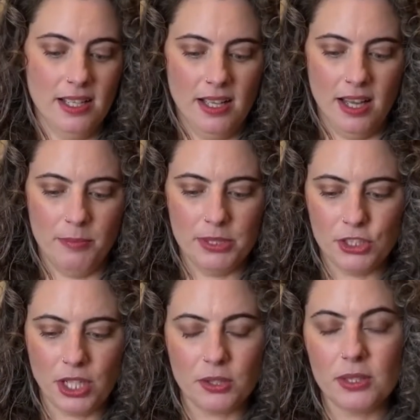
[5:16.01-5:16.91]
But
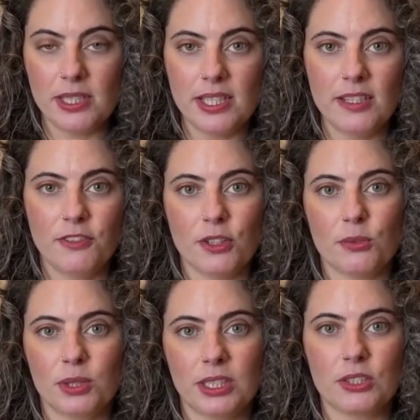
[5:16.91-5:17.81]
generally, if you're
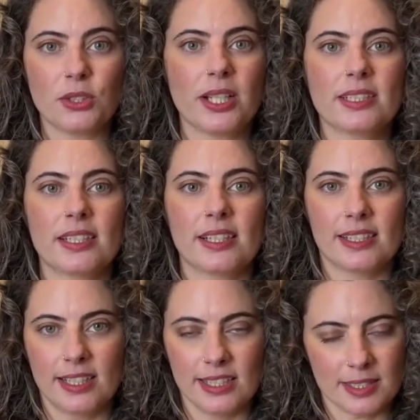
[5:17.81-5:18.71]
really trying to
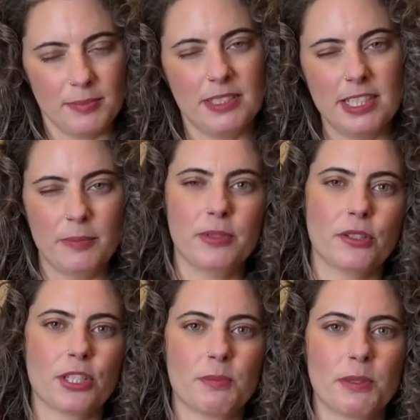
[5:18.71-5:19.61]
get some deep
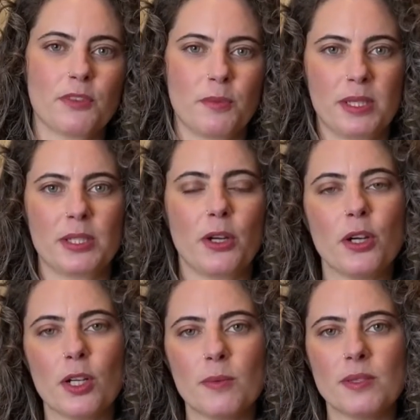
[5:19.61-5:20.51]
nourishment from these
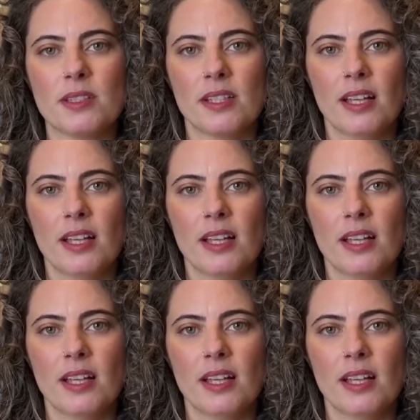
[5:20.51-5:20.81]
herbs,